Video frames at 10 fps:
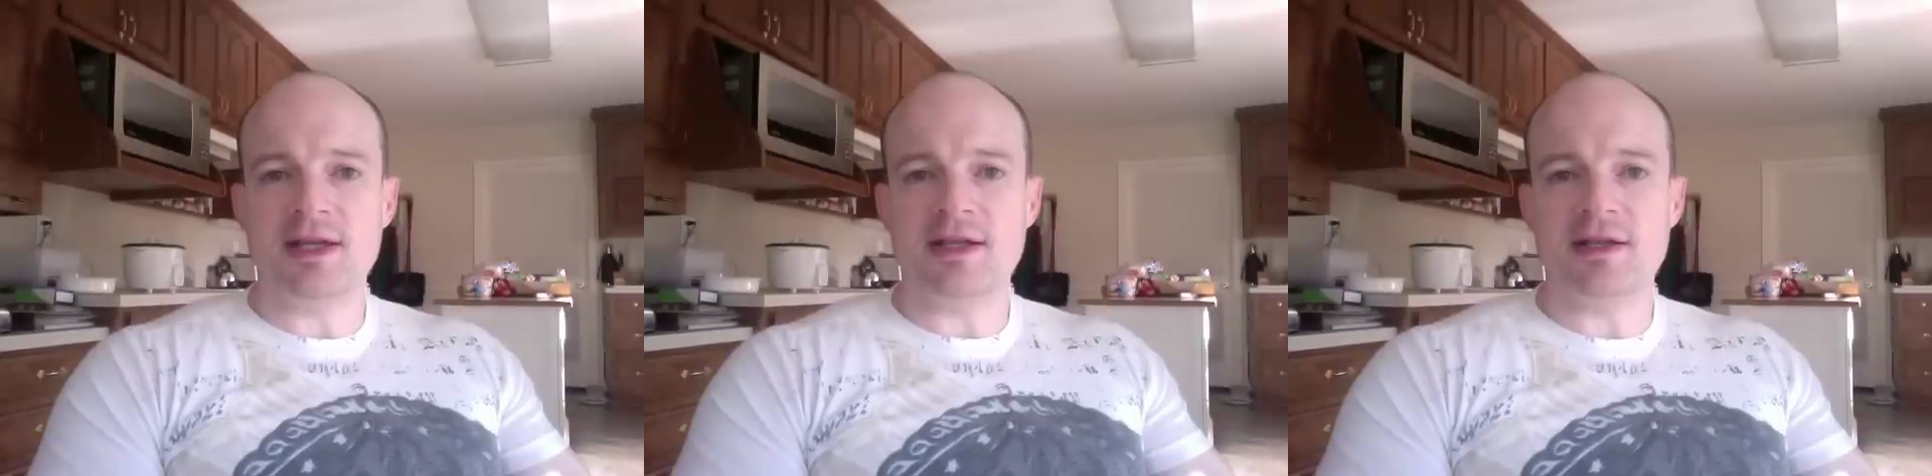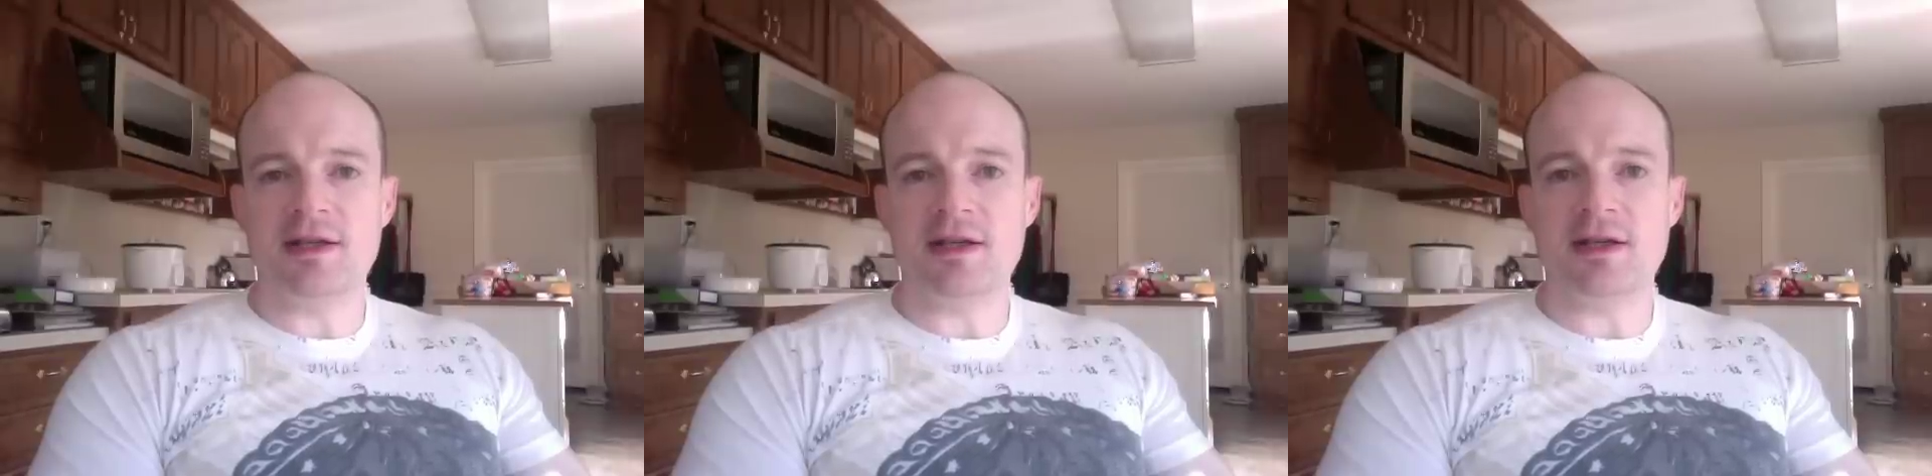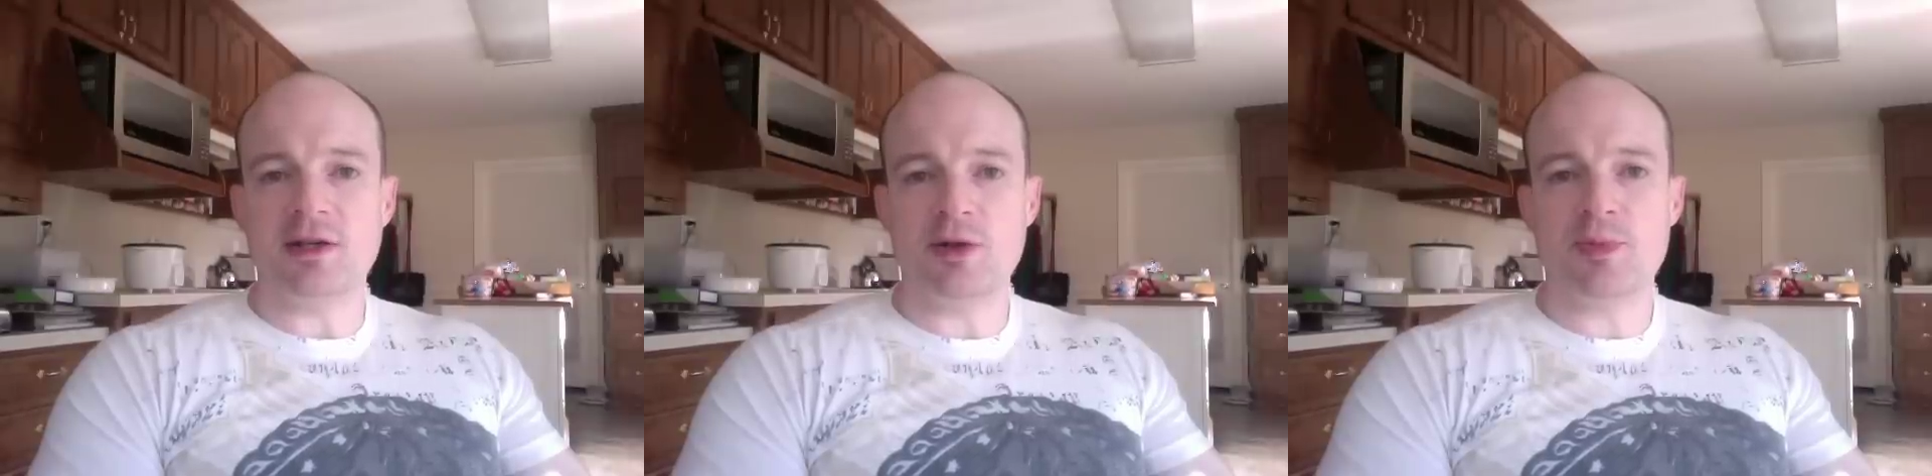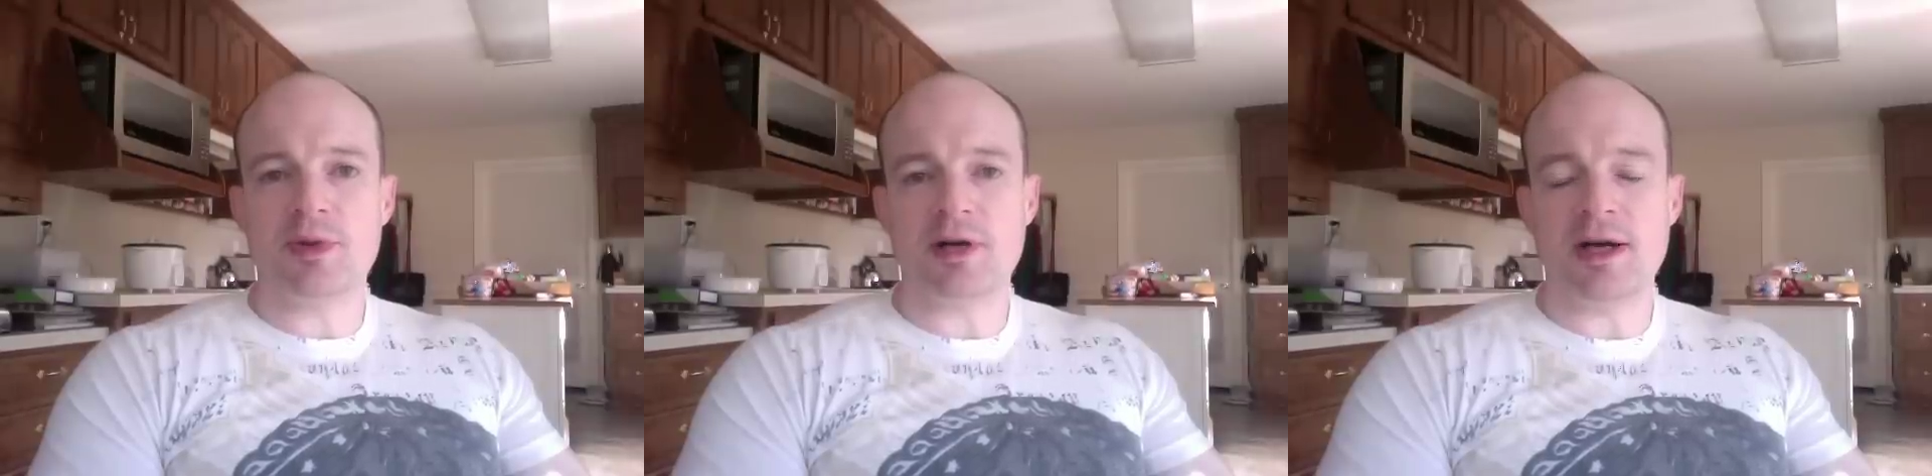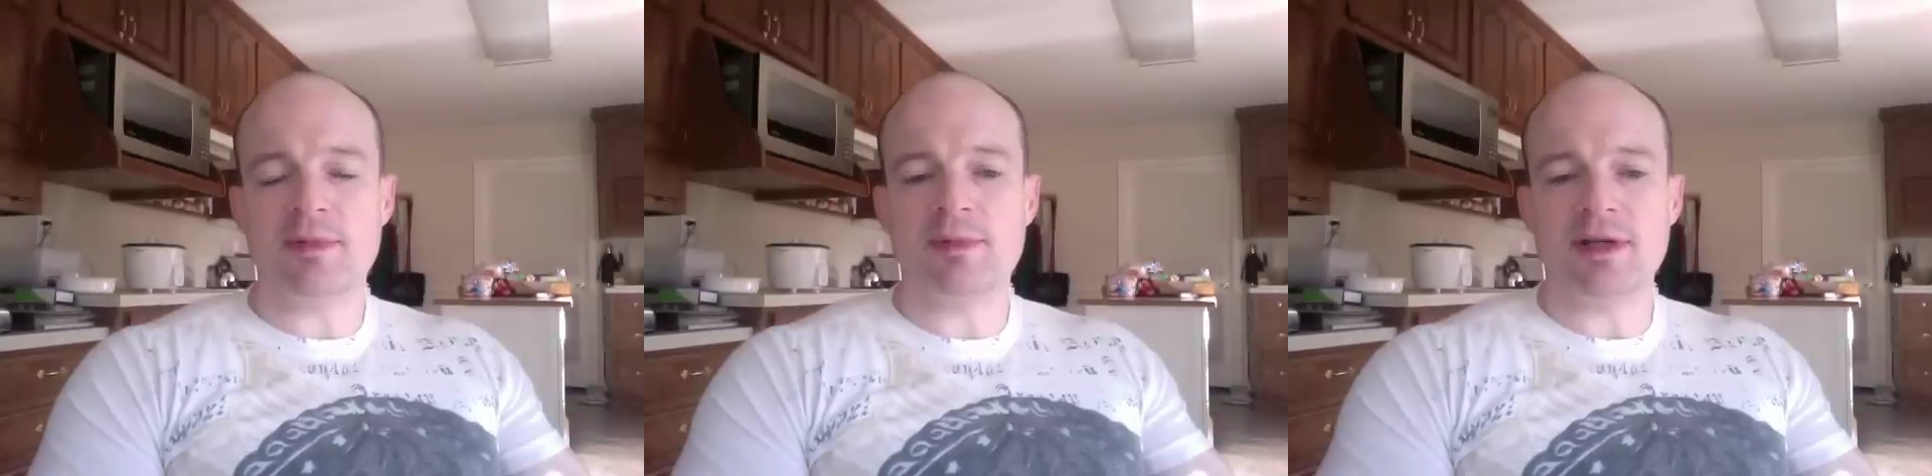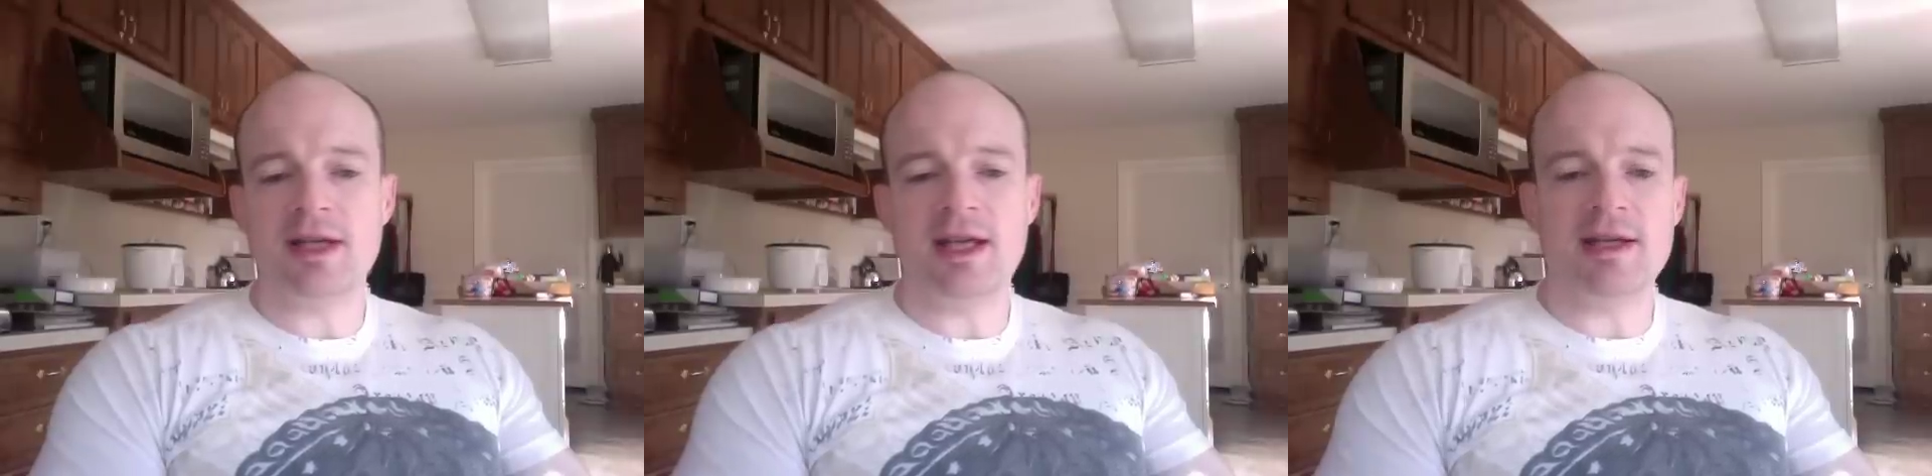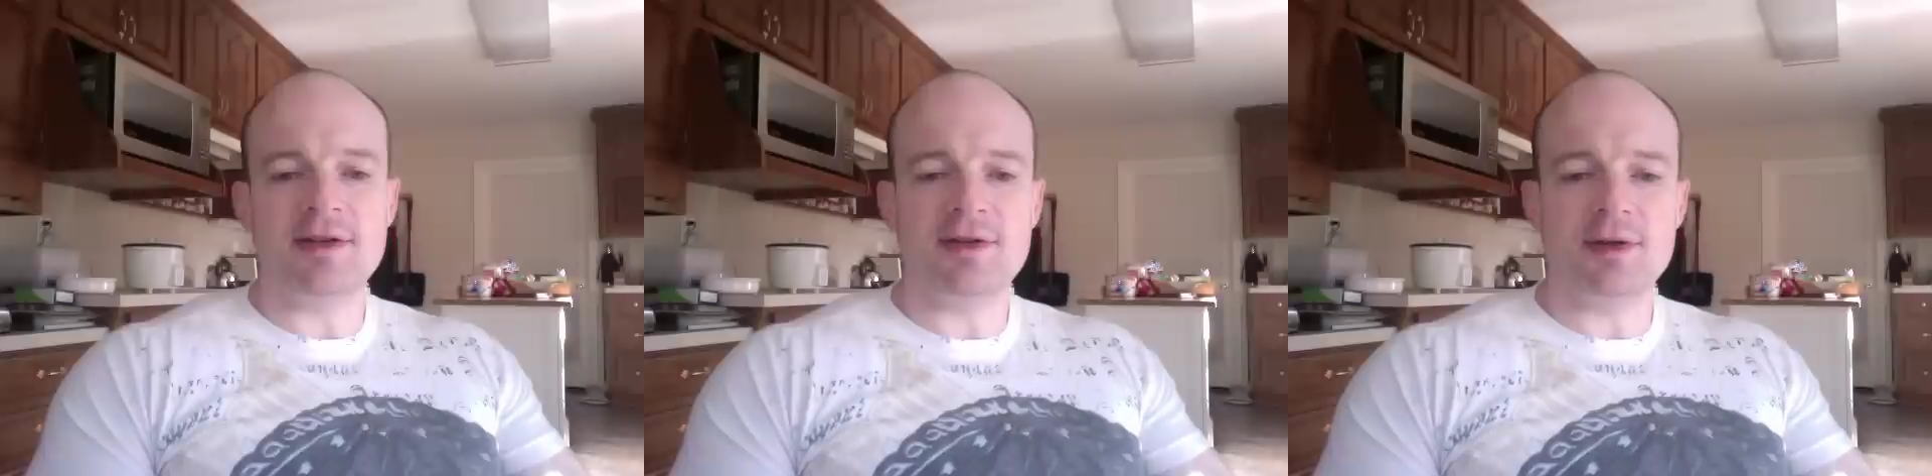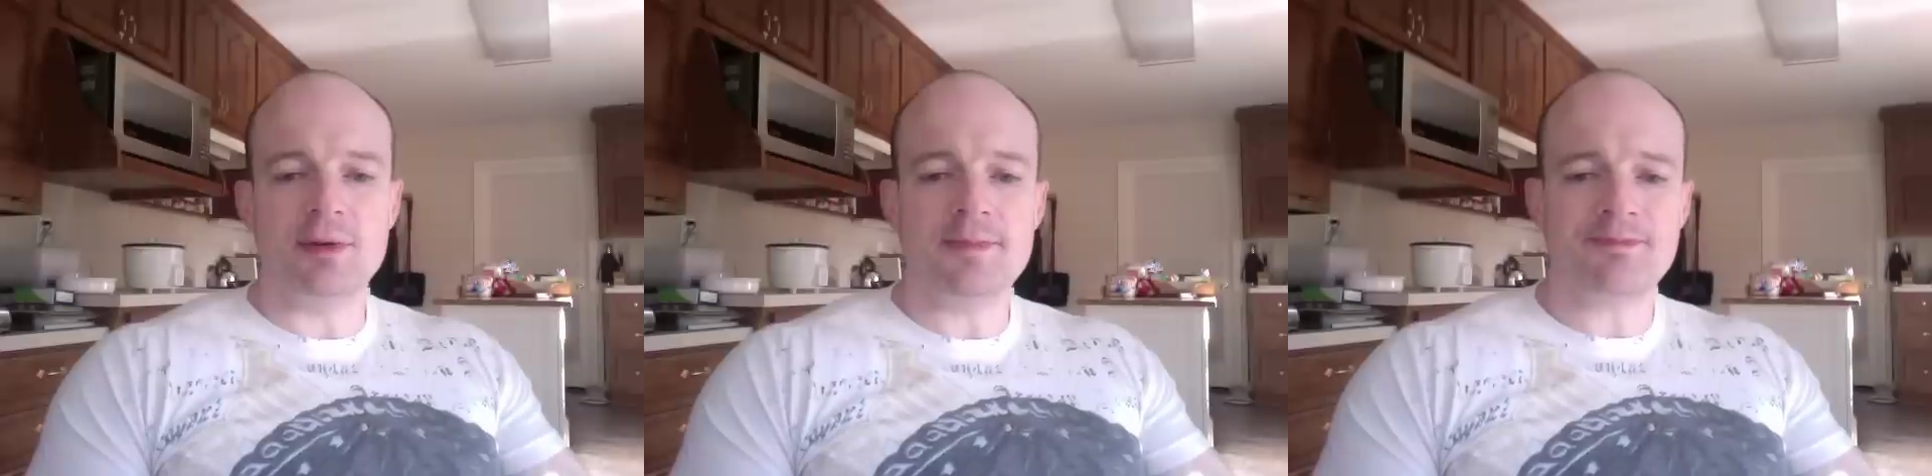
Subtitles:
then you probably can too.